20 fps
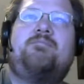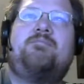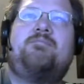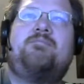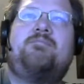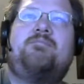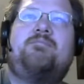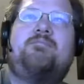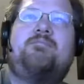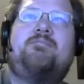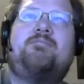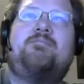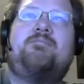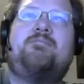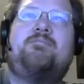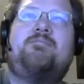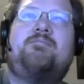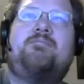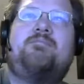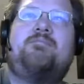
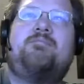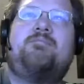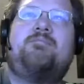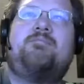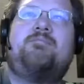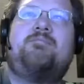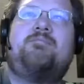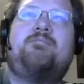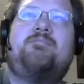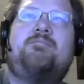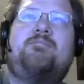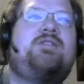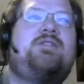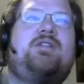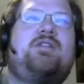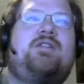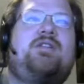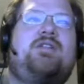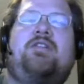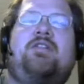scratching at
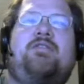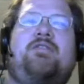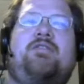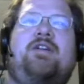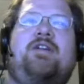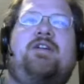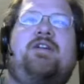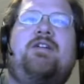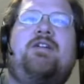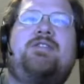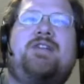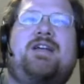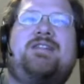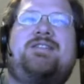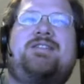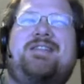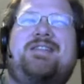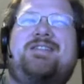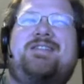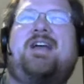things, cleaning her fingernails. Like
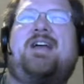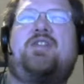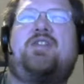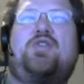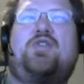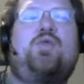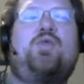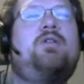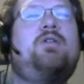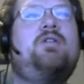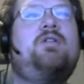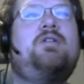it's like a tool.